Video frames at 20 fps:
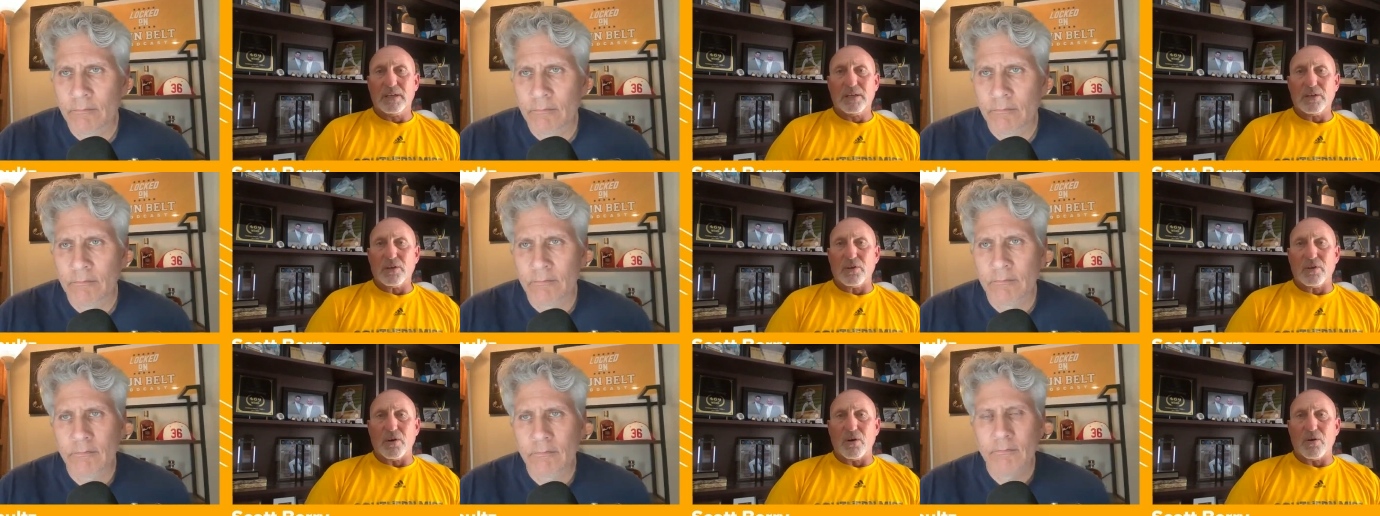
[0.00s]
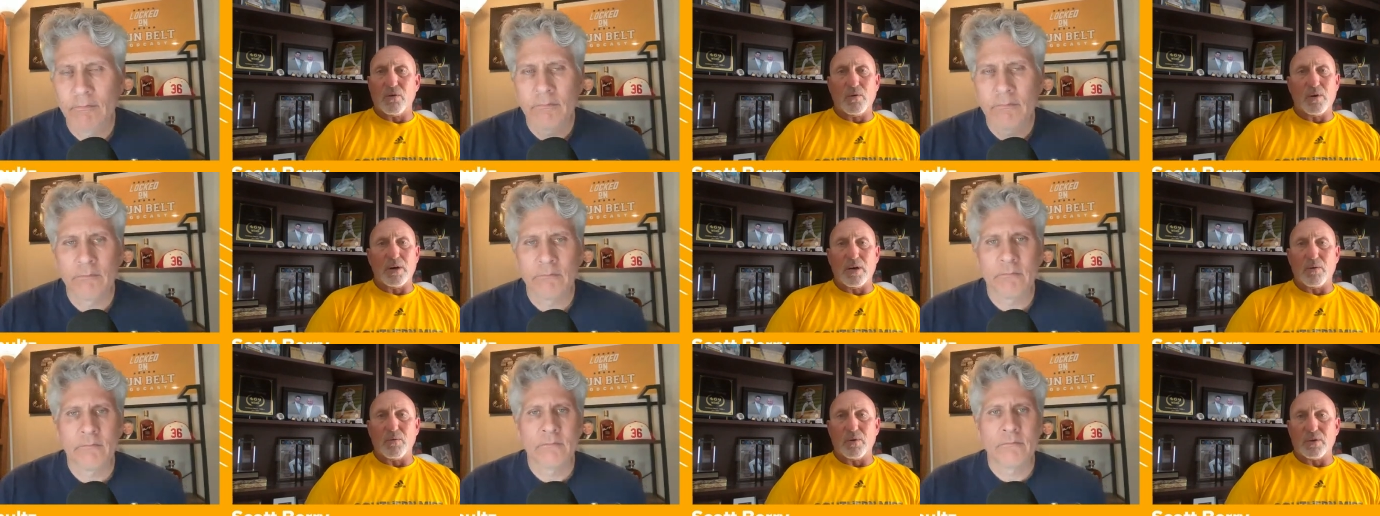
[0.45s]
Speaker 1: you know,
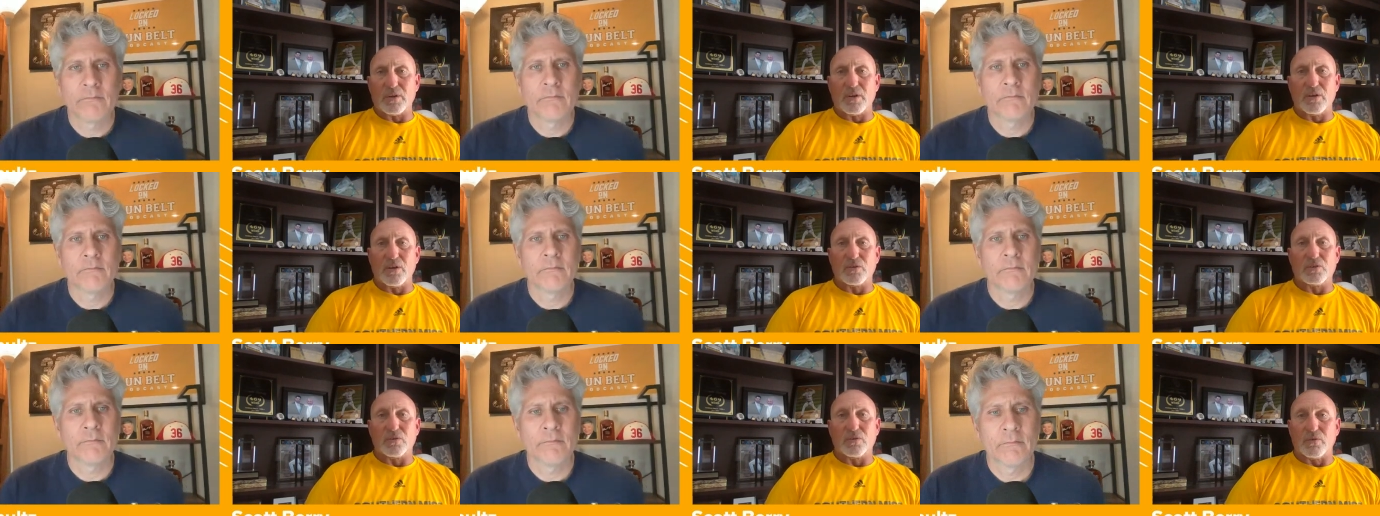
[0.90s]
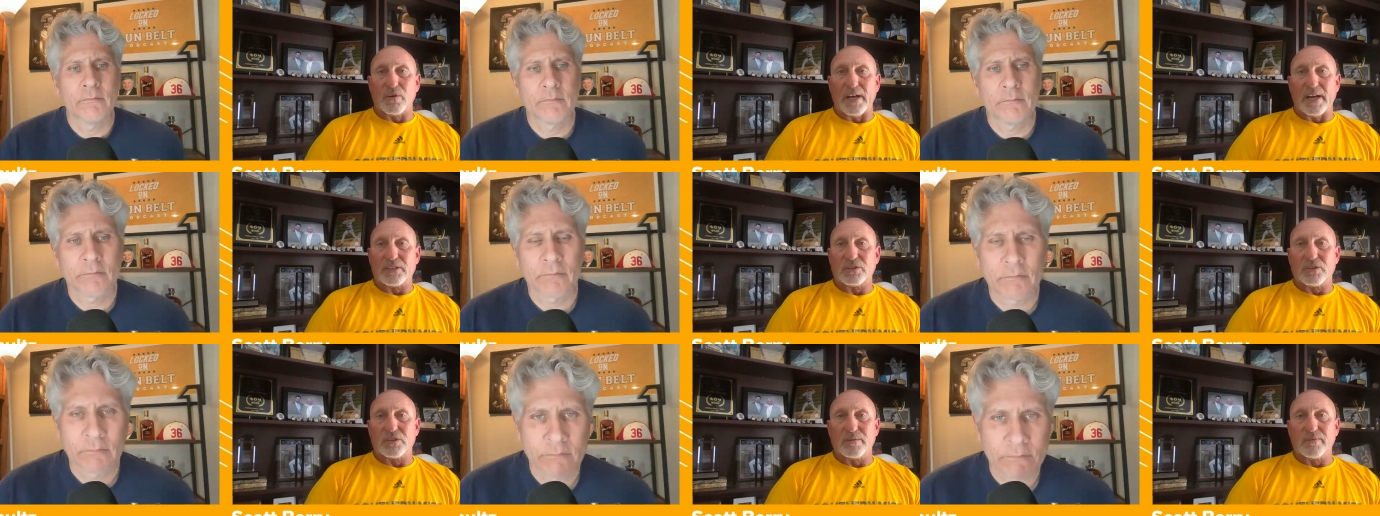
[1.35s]
uh, with a little
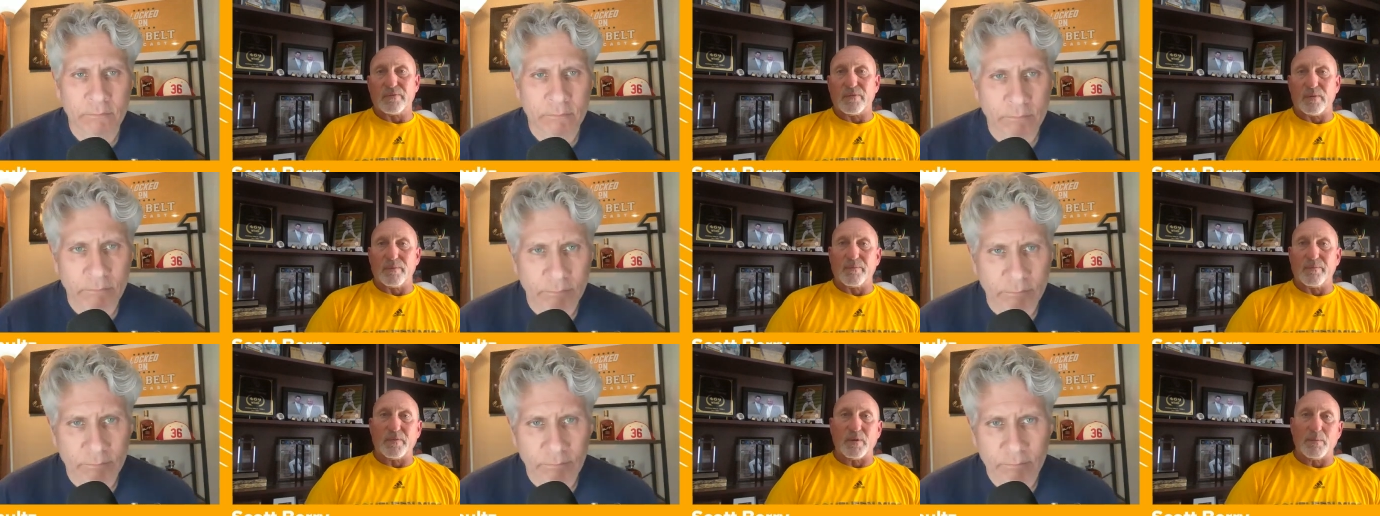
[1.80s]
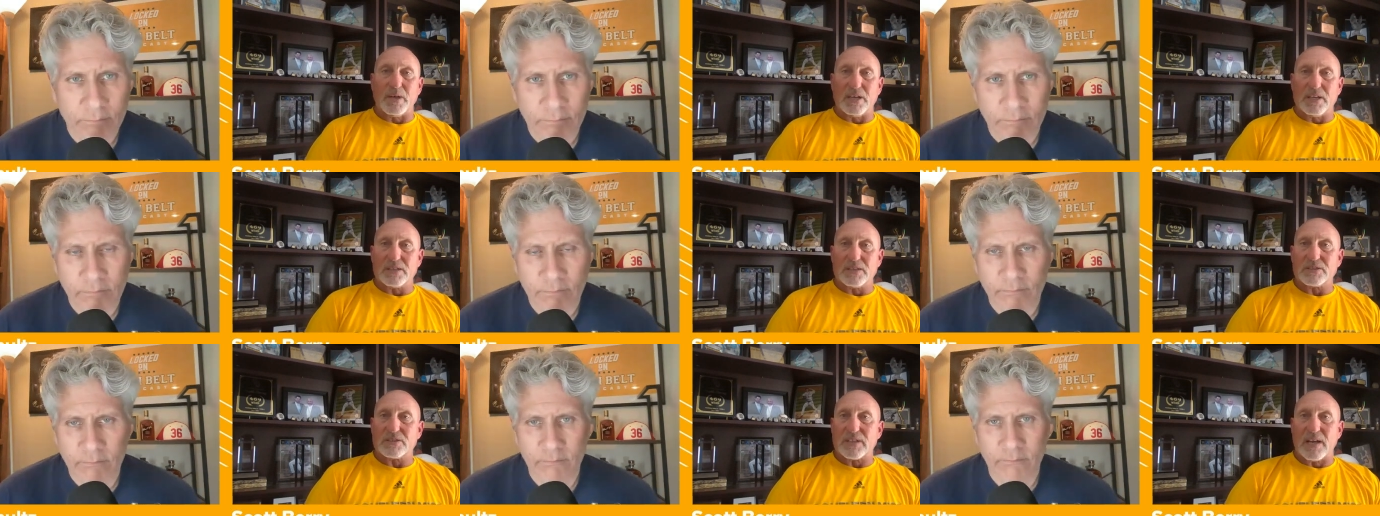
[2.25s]
direction from from us,